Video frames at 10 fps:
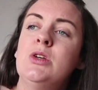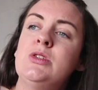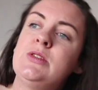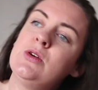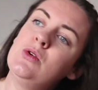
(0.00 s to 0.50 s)

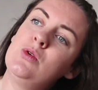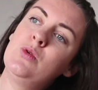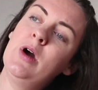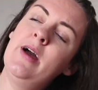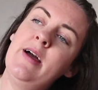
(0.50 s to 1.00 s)

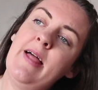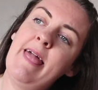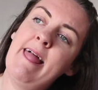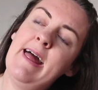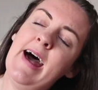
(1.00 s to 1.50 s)

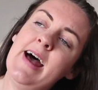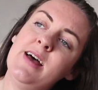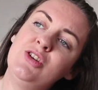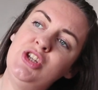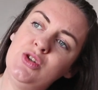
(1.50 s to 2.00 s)

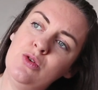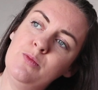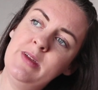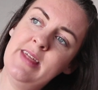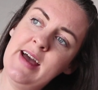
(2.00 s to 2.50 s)
She told
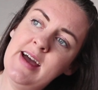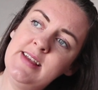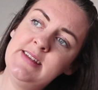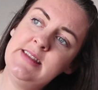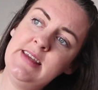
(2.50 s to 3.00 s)
me
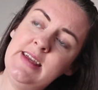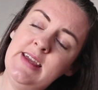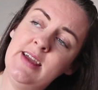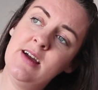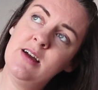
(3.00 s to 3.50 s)
that
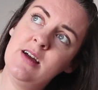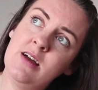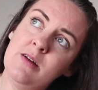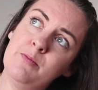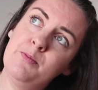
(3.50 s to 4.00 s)
the
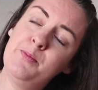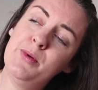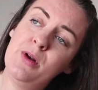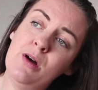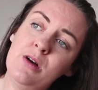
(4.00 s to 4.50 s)

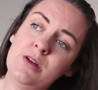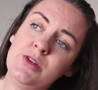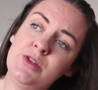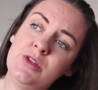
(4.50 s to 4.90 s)
blood,